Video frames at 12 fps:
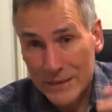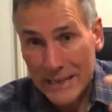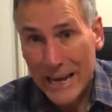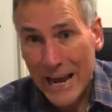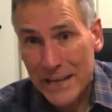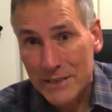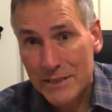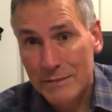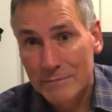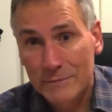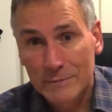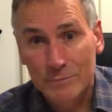gas.
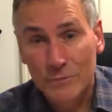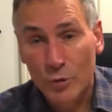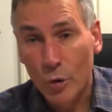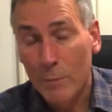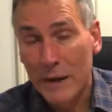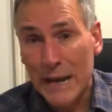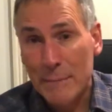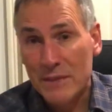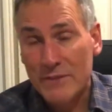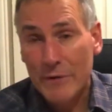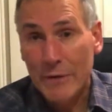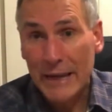Normal
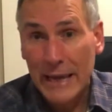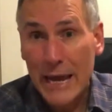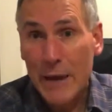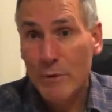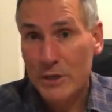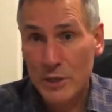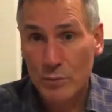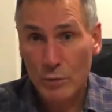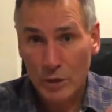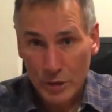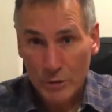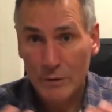atmospheric air, which is
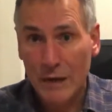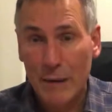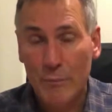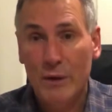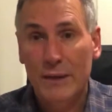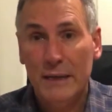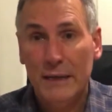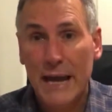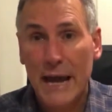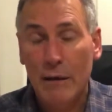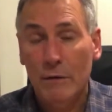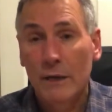what you and I are breathing
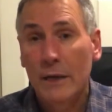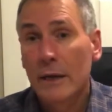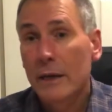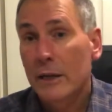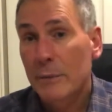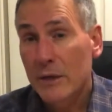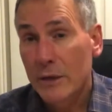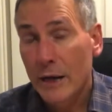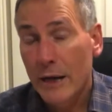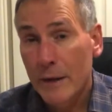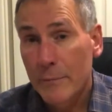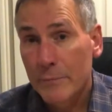now. It can be
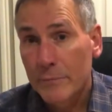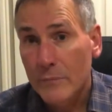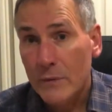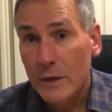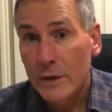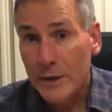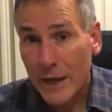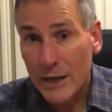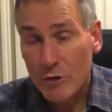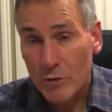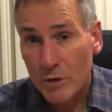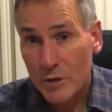
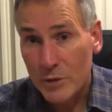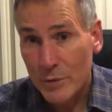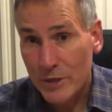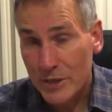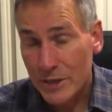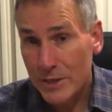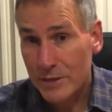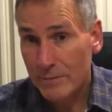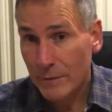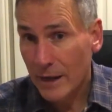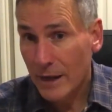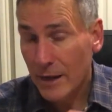nitrox, which is
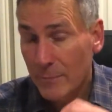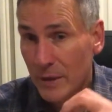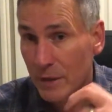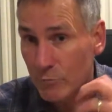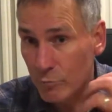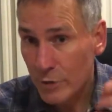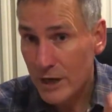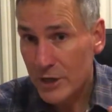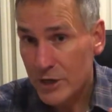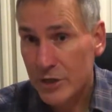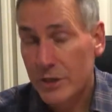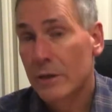
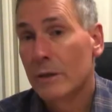enriched